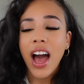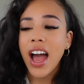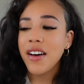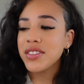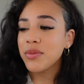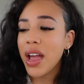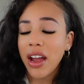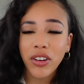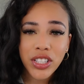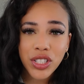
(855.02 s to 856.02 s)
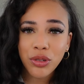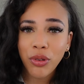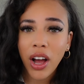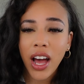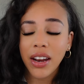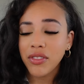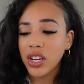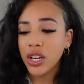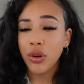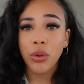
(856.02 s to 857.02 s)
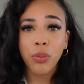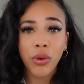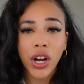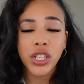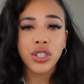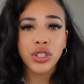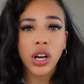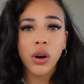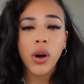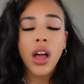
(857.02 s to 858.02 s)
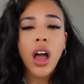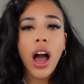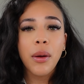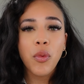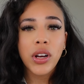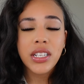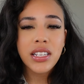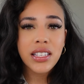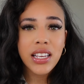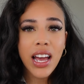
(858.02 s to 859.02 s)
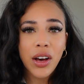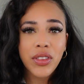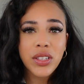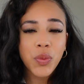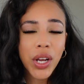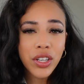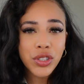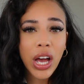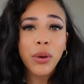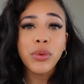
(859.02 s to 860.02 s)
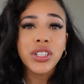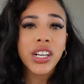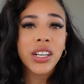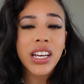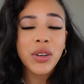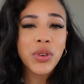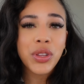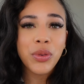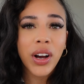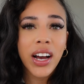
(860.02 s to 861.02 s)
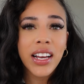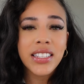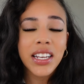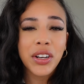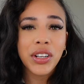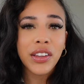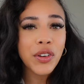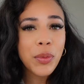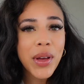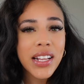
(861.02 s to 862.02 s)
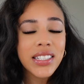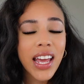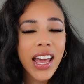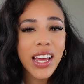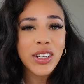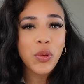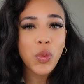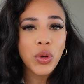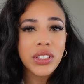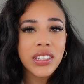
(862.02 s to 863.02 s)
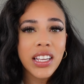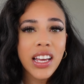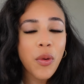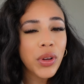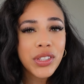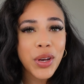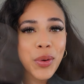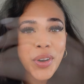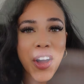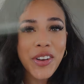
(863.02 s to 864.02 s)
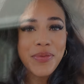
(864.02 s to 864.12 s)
I have some errands to run. I'm gonna go to brunch, so I want to see how this wears. So I will check in with you guys here in a little bit and we'll see what's going on.